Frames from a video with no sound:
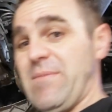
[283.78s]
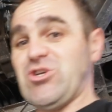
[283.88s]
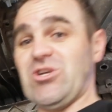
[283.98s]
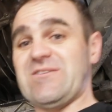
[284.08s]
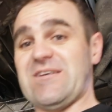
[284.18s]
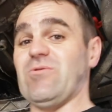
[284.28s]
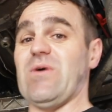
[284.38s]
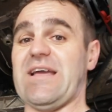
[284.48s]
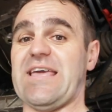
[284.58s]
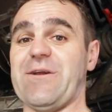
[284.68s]
a mission
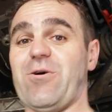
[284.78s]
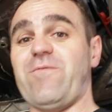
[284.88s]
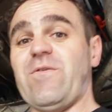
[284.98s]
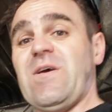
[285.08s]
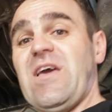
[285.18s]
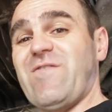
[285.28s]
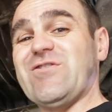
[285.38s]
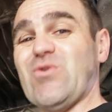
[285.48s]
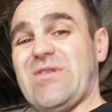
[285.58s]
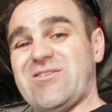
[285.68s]
to get it off. If you're
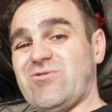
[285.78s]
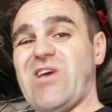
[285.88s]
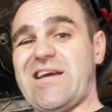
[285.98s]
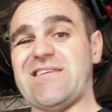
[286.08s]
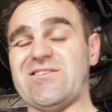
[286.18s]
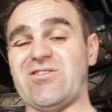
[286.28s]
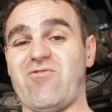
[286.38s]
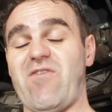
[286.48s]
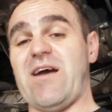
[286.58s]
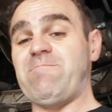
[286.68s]
doing this on jack stands on the
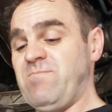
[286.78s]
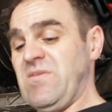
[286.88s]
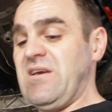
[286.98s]
ground,